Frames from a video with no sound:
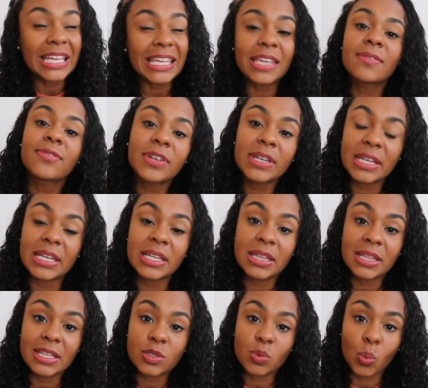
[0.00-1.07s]
even
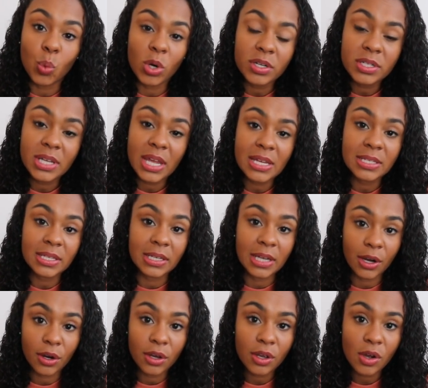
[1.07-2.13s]
in this worst case
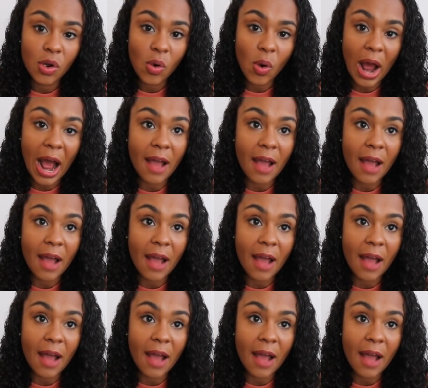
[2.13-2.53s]
scenario,